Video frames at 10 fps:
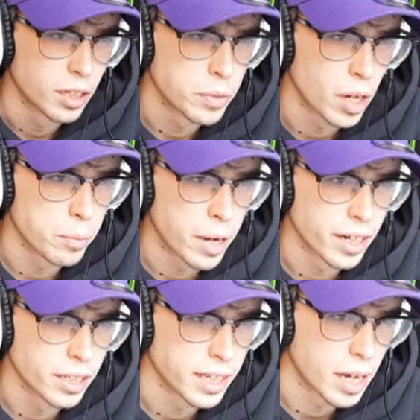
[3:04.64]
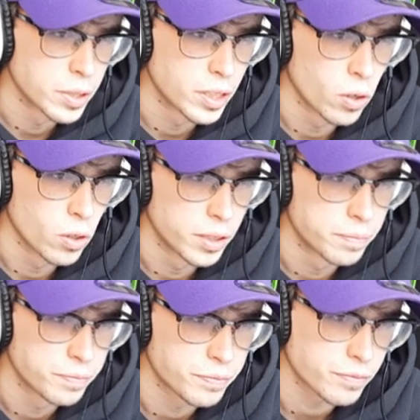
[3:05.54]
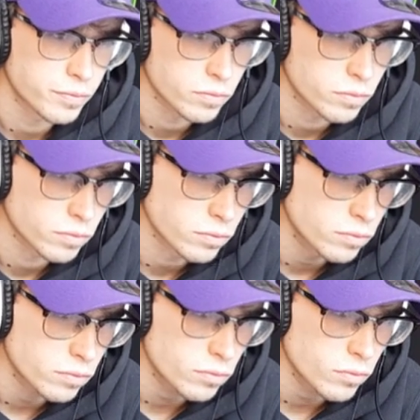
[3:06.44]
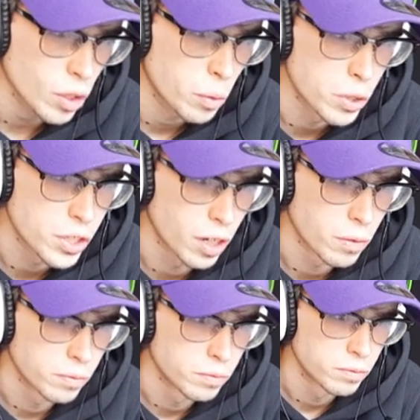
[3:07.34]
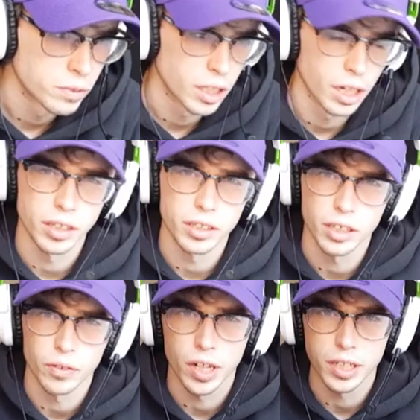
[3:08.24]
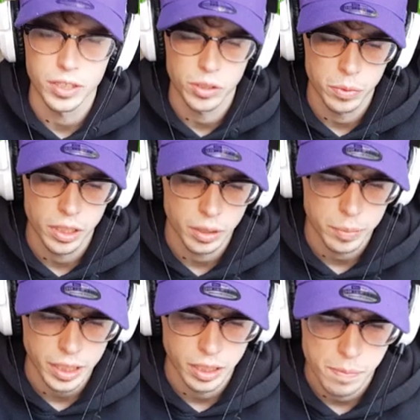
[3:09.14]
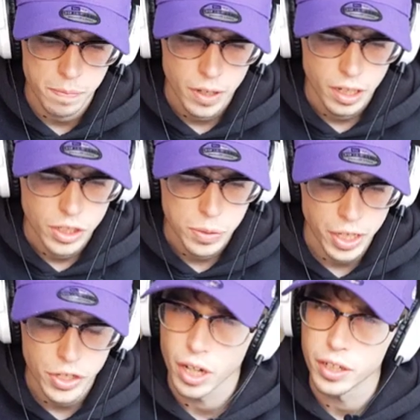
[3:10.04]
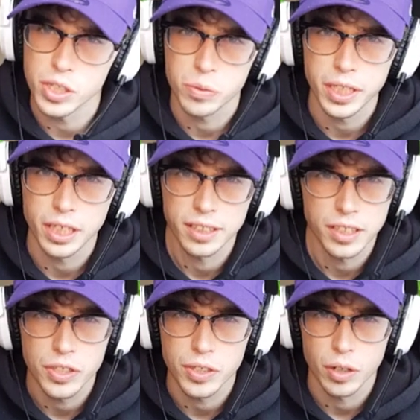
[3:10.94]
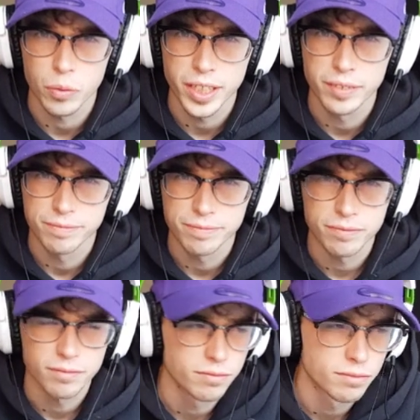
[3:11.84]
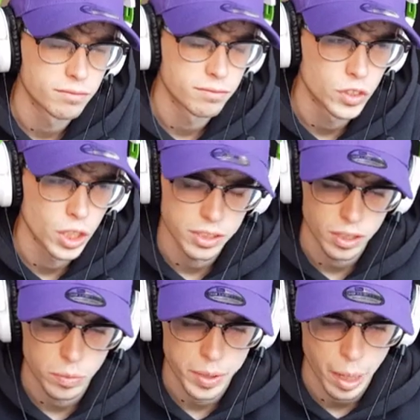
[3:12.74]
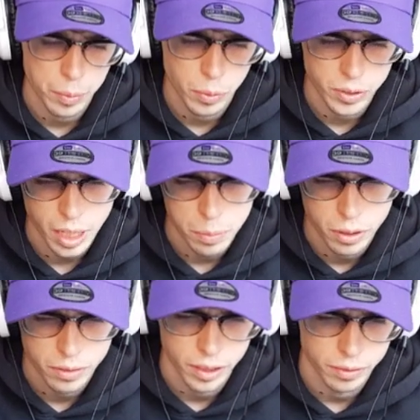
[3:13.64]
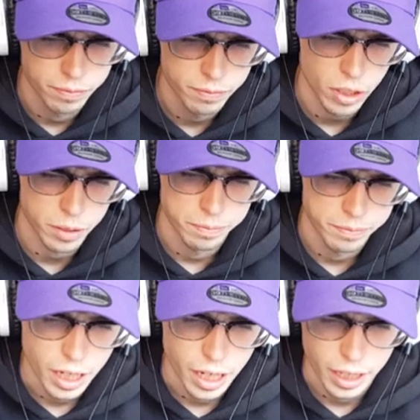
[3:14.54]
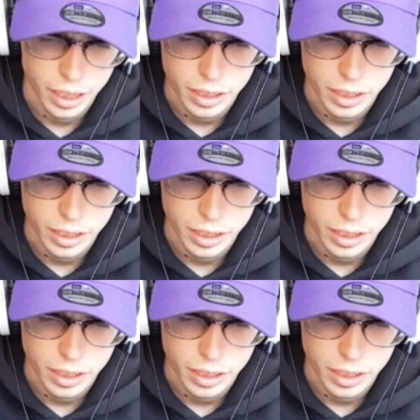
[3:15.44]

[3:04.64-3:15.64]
Not mad at Damandola, but you gotta rely on someone in the meantime. She's playing John this week, and I think she's gonna win. John's not gonna be happy with that, but fuck him.